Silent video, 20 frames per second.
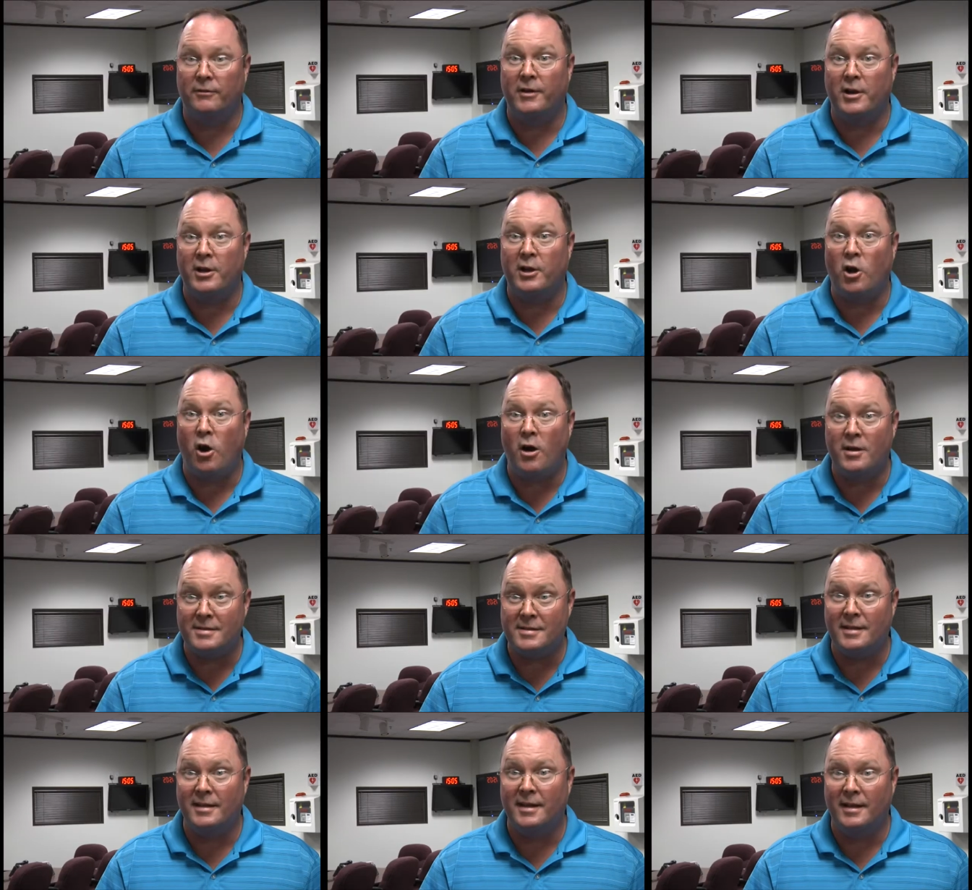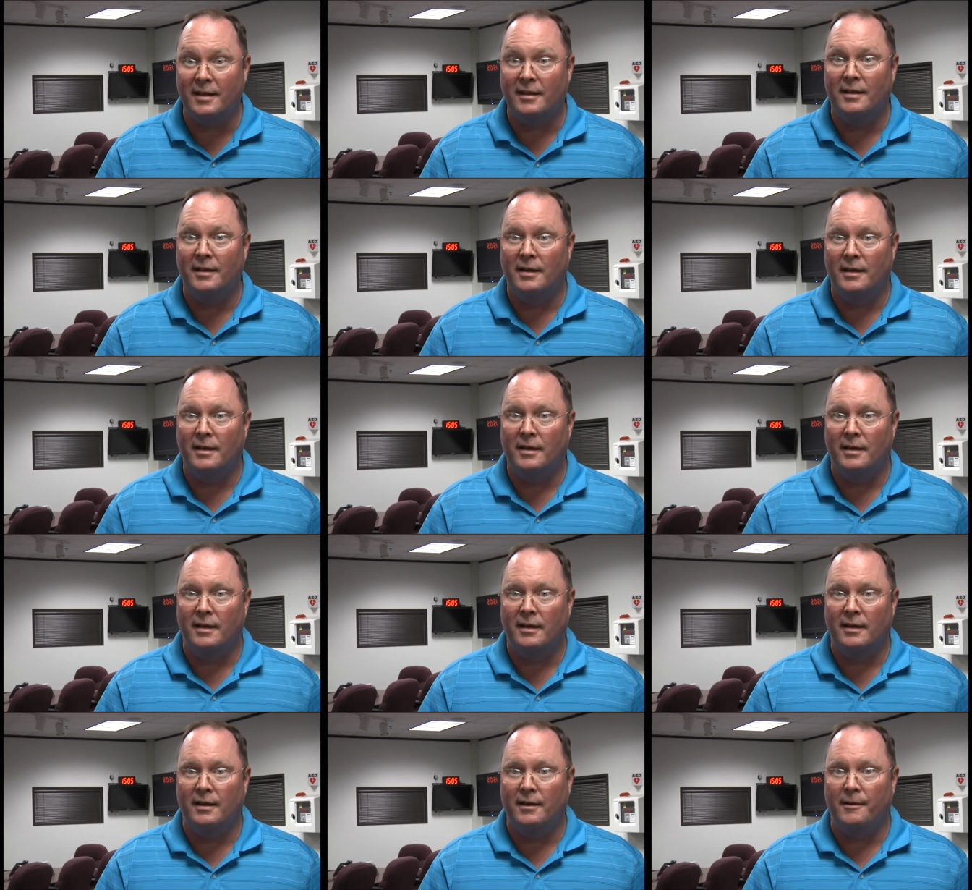very costly,
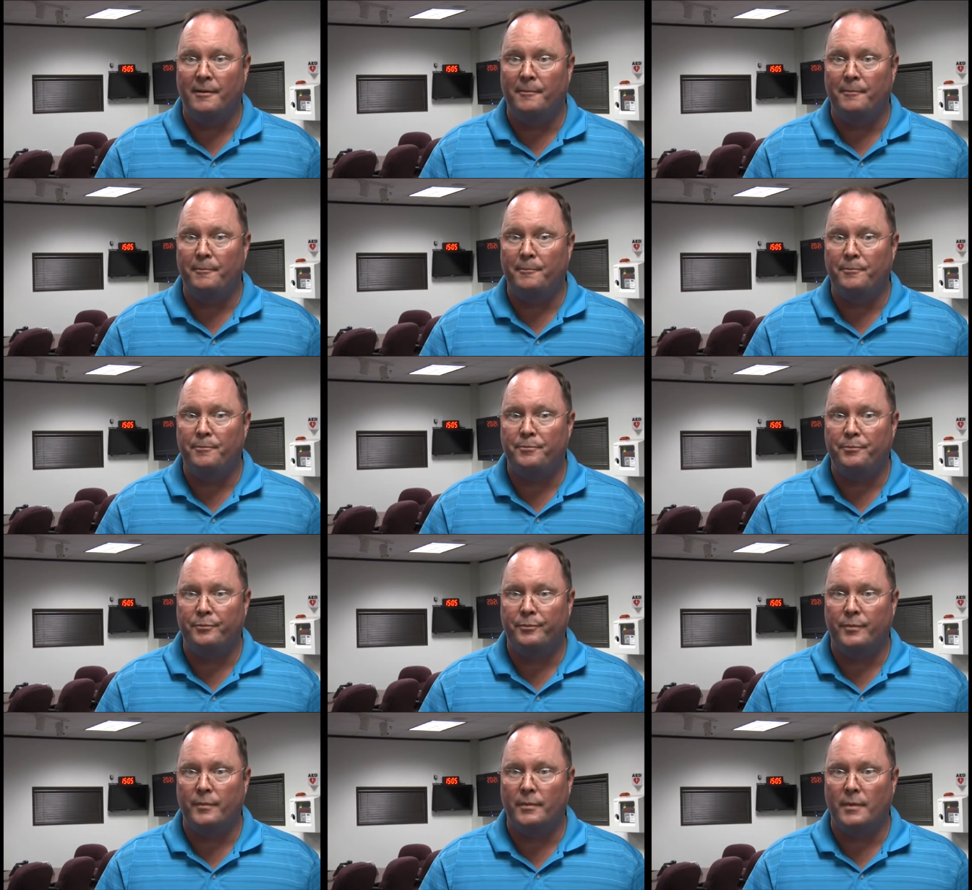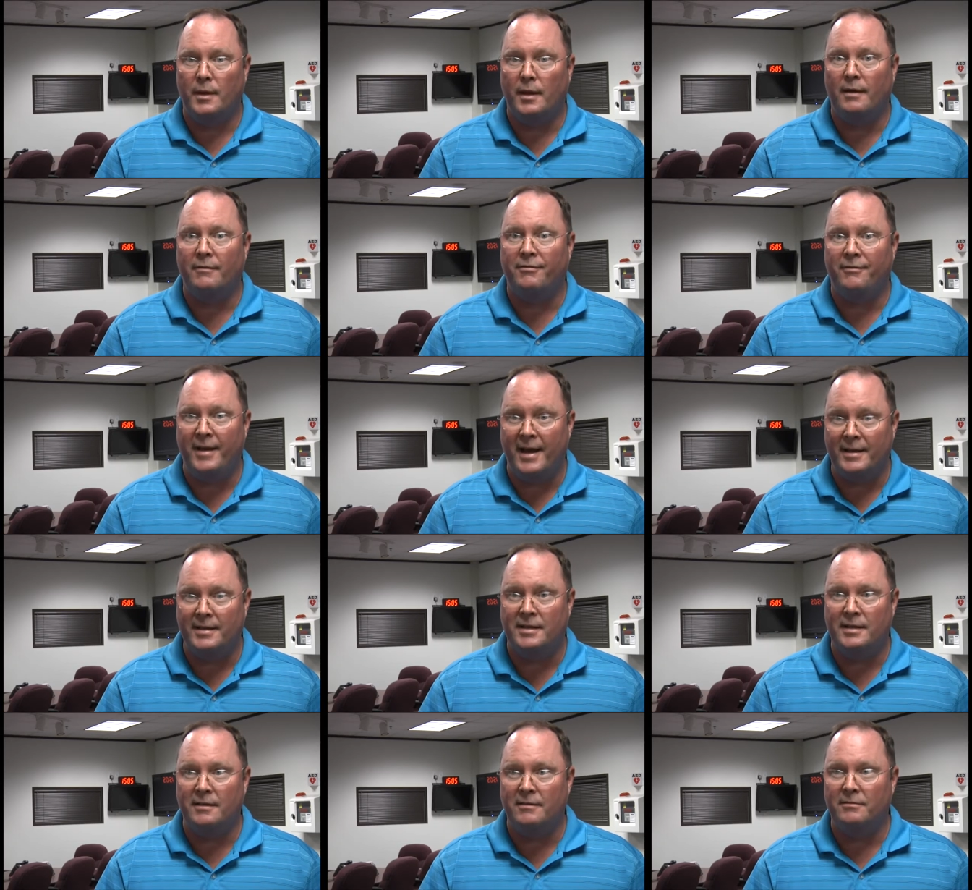um,
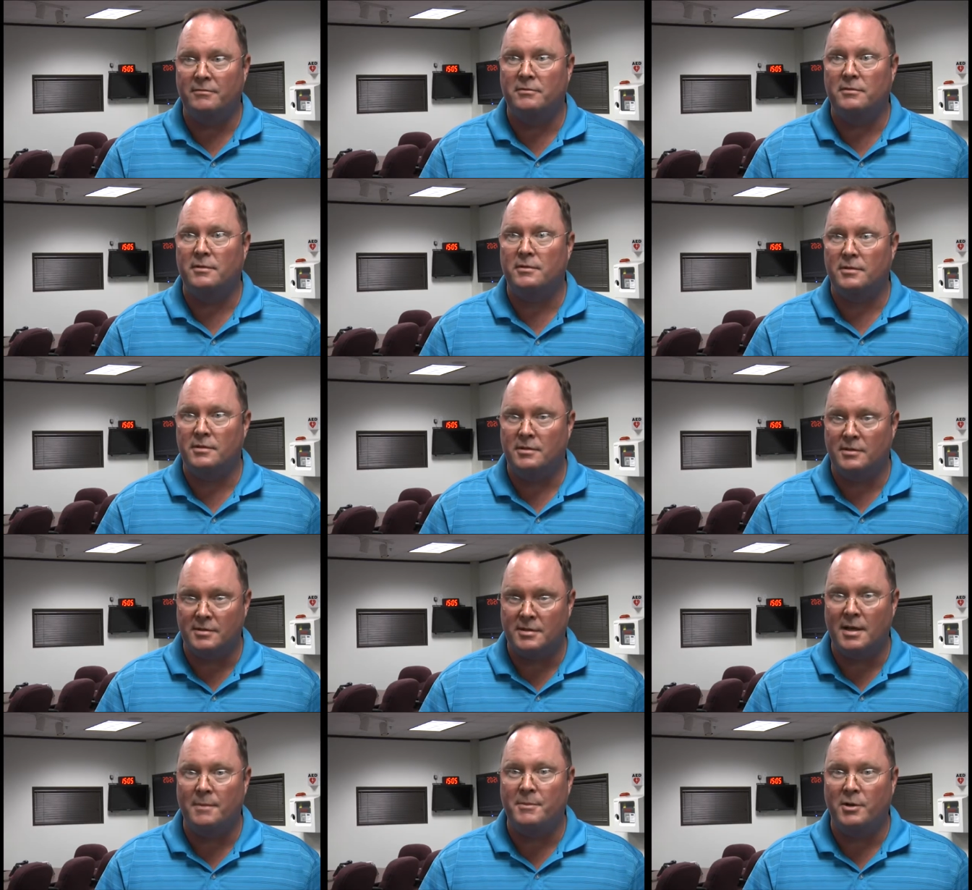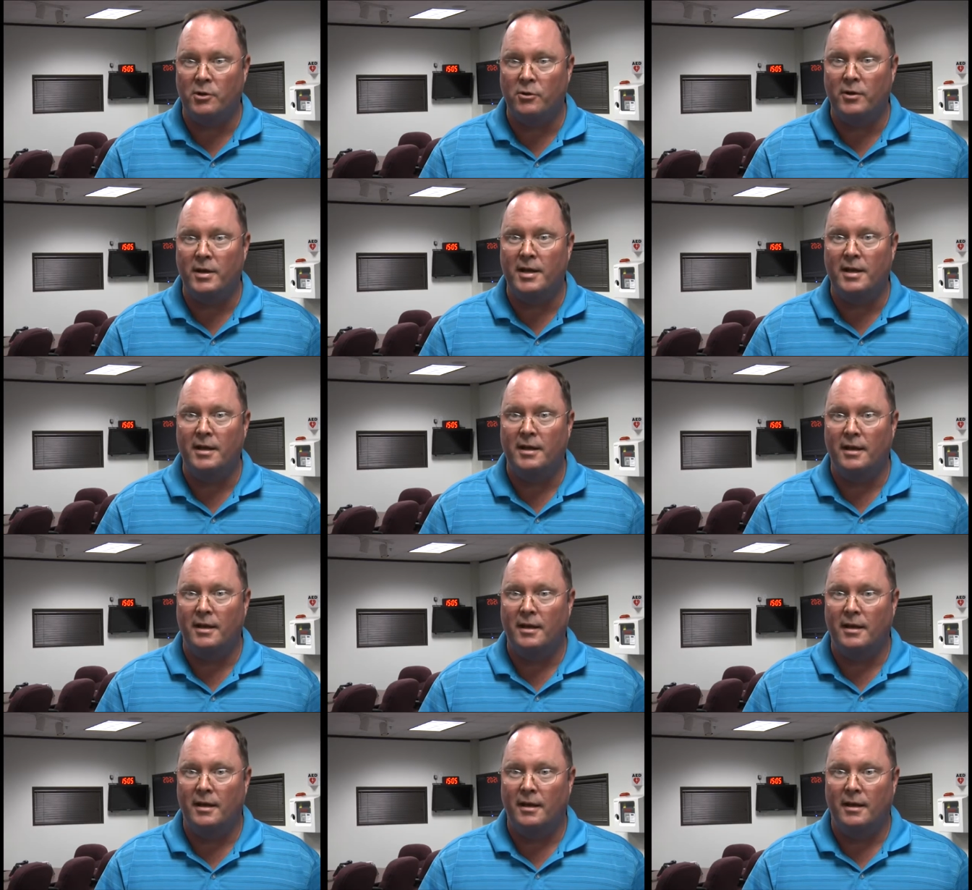effective to some degree,
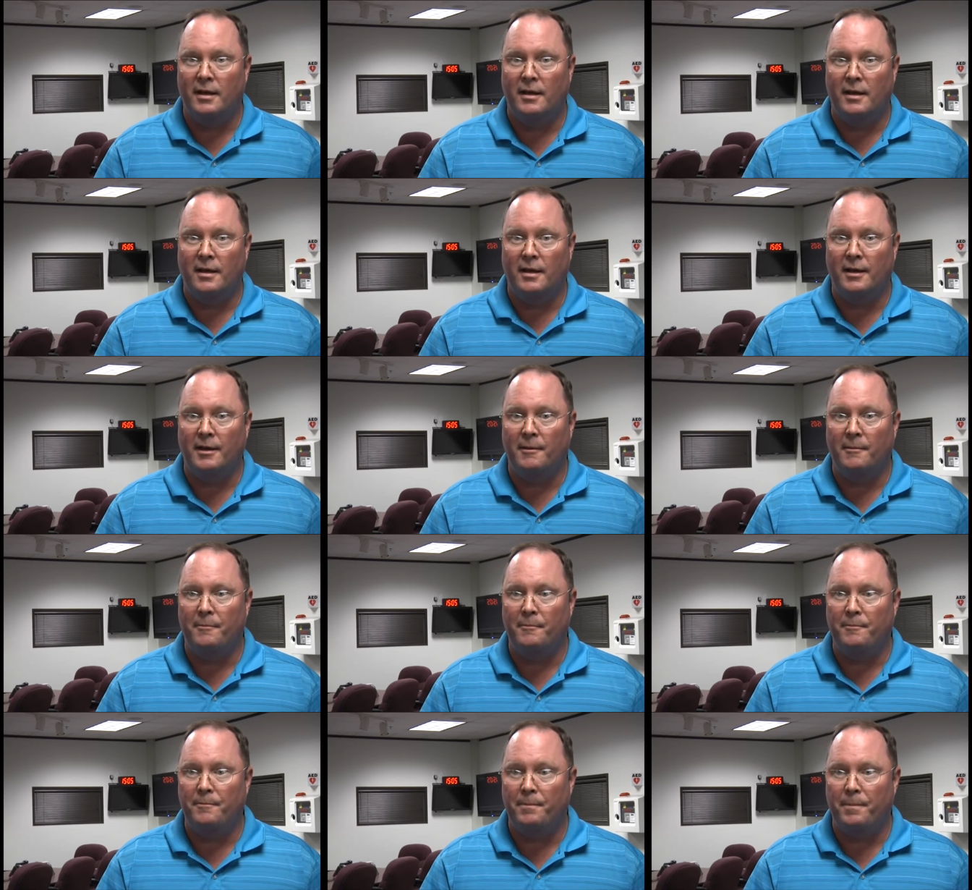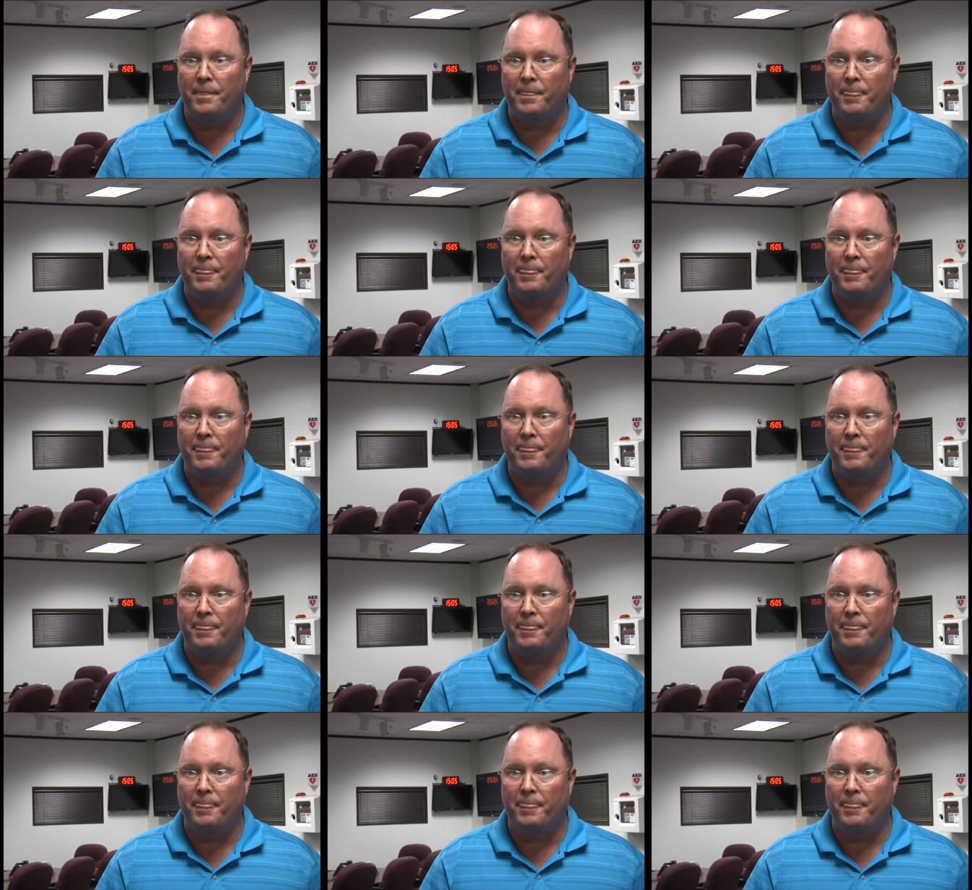um,